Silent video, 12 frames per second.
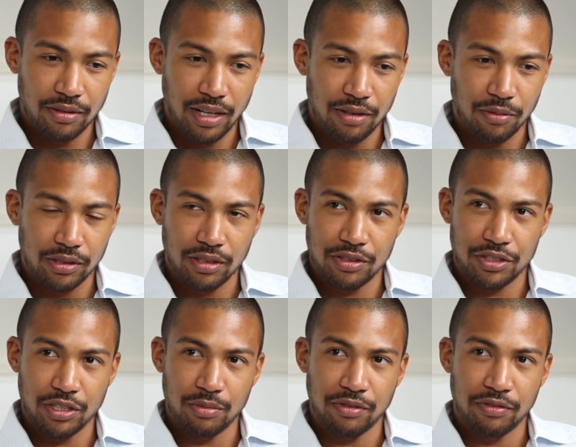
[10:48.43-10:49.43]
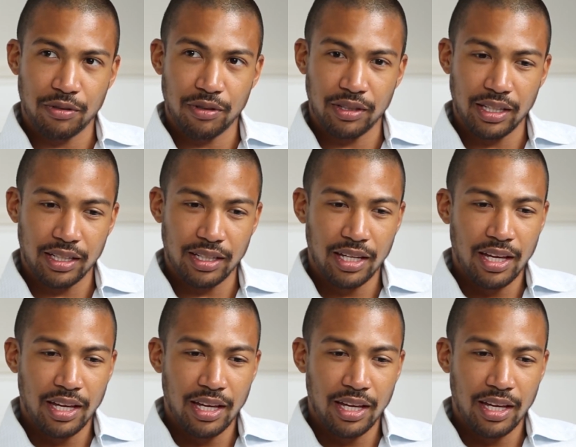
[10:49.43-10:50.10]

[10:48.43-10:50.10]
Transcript: had worked on a show before, they